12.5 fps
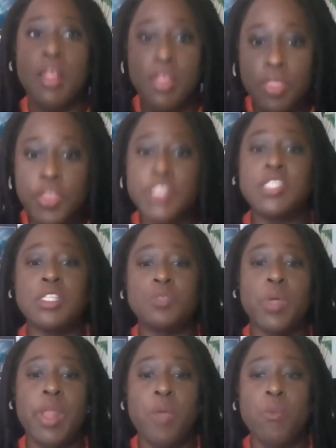this is
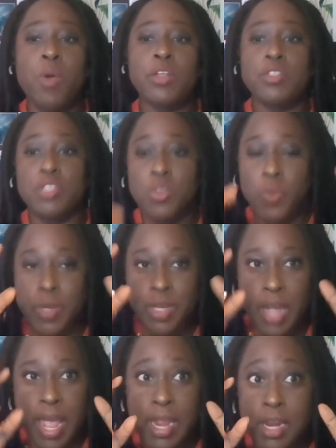what I want to do.
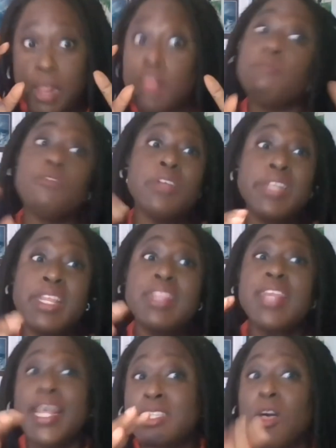And really
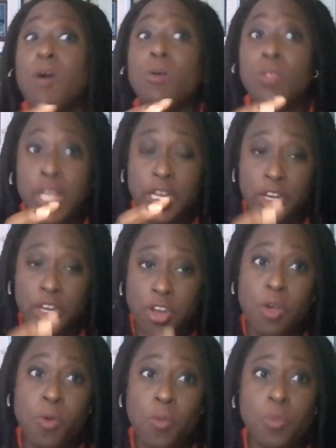that's all they
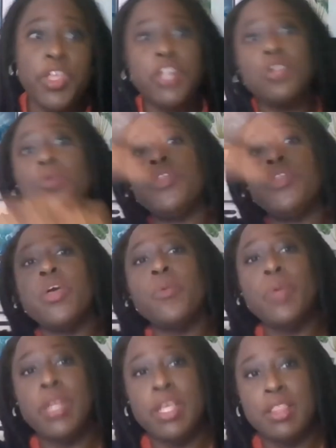know. They don't
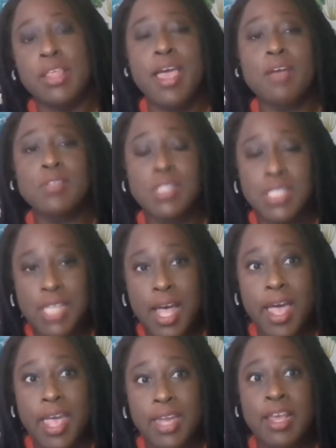know anything
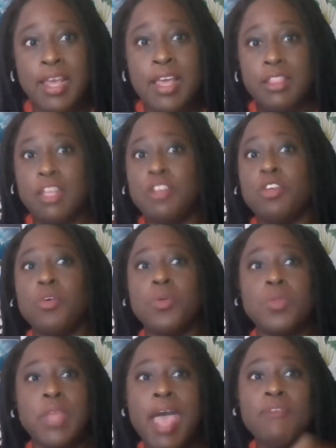outside.
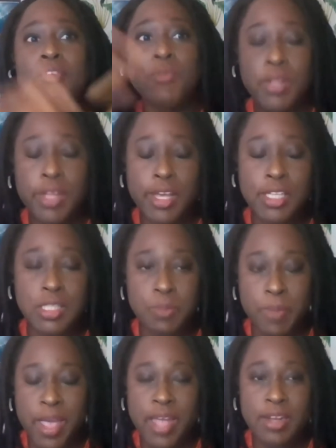They haven't really
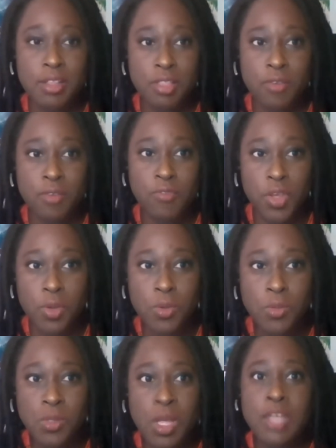expanded their
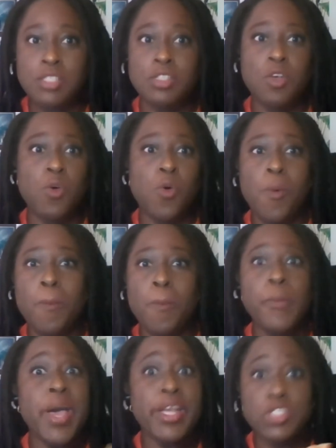view. So
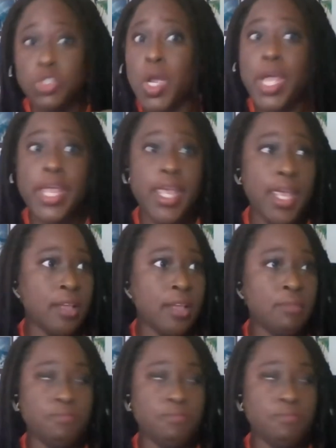by trying